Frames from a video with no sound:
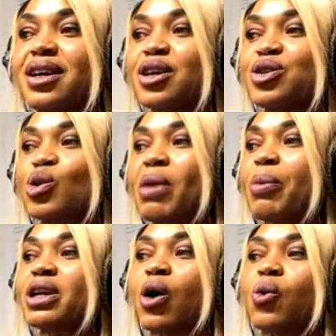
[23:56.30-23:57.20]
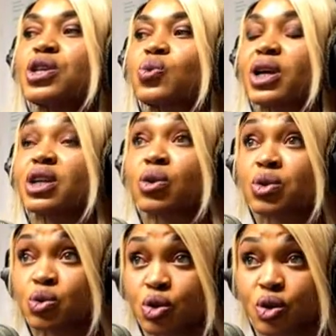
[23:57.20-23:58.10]
So my mother always wanted us
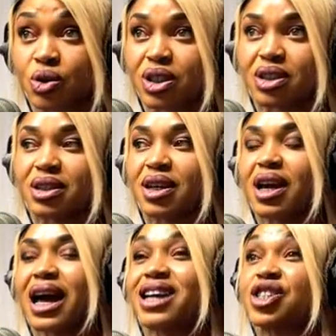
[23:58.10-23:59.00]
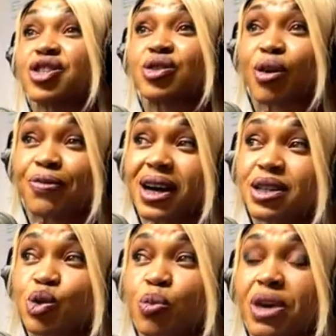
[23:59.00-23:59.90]
to study, and she suffered
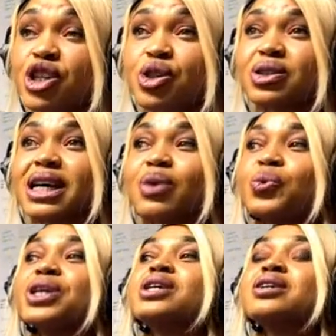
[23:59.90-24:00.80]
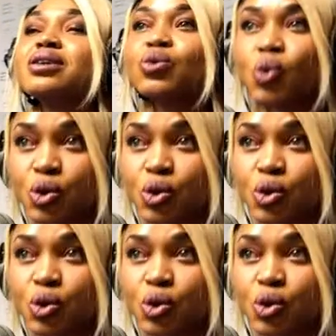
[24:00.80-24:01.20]
to make sure that we go